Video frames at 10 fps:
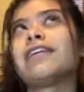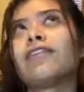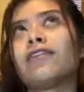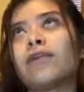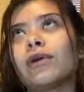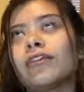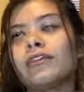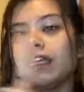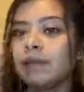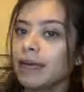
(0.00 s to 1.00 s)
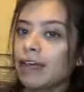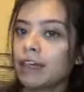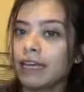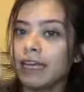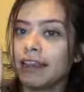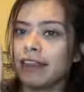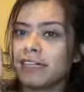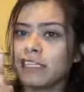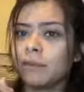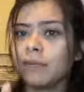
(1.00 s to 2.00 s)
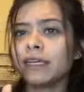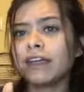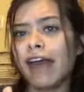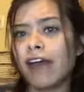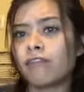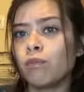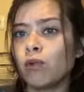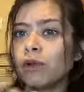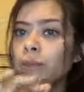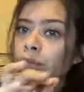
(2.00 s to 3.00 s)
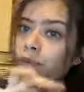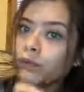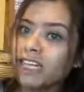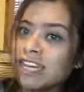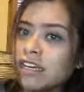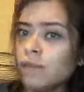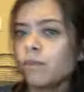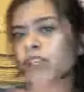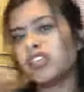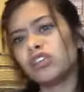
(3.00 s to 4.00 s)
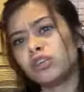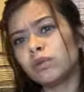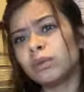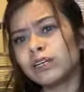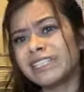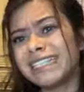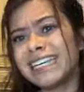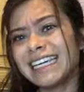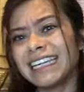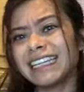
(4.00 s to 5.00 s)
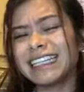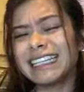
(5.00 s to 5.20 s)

for female, they typically have more pre-puberty